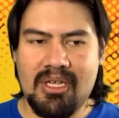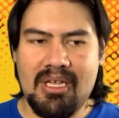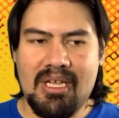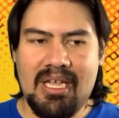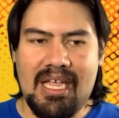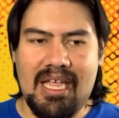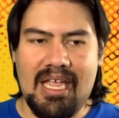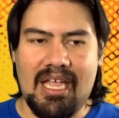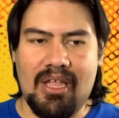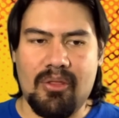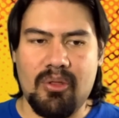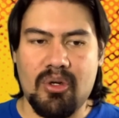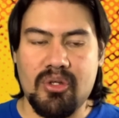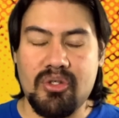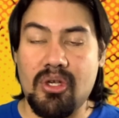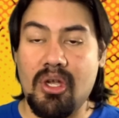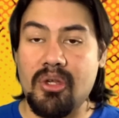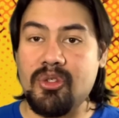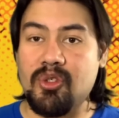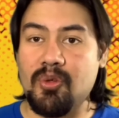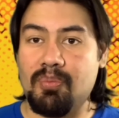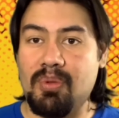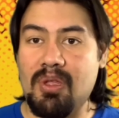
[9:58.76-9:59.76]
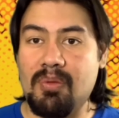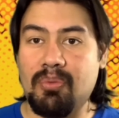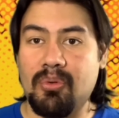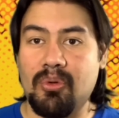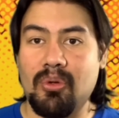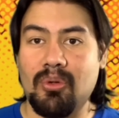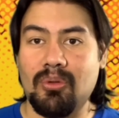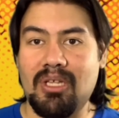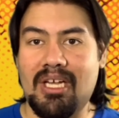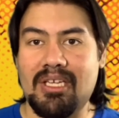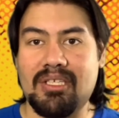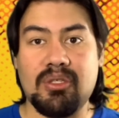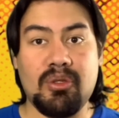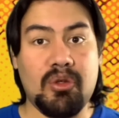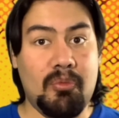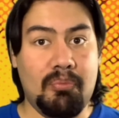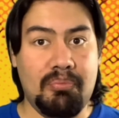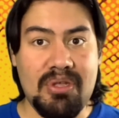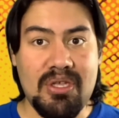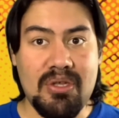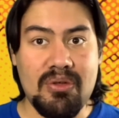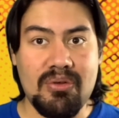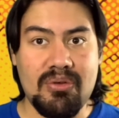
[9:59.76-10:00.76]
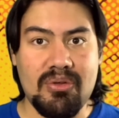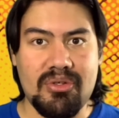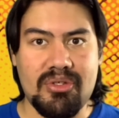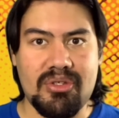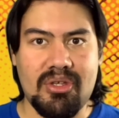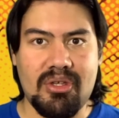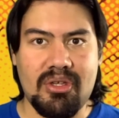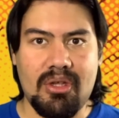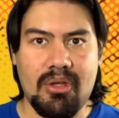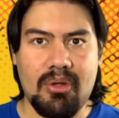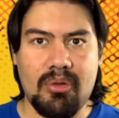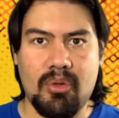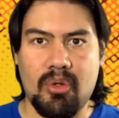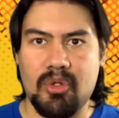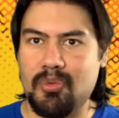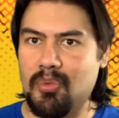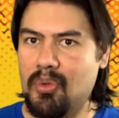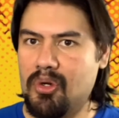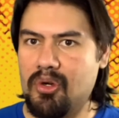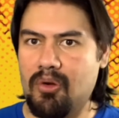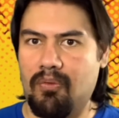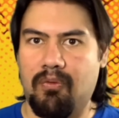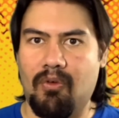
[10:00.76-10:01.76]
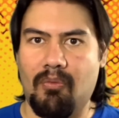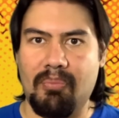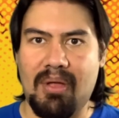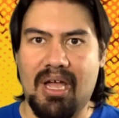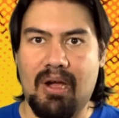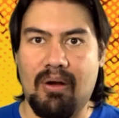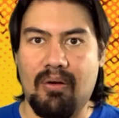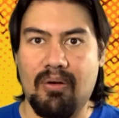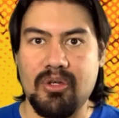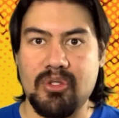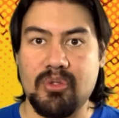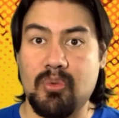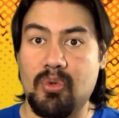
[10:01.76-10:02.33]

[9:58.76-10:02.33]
And there's also people who like to abuse those wonderful powers through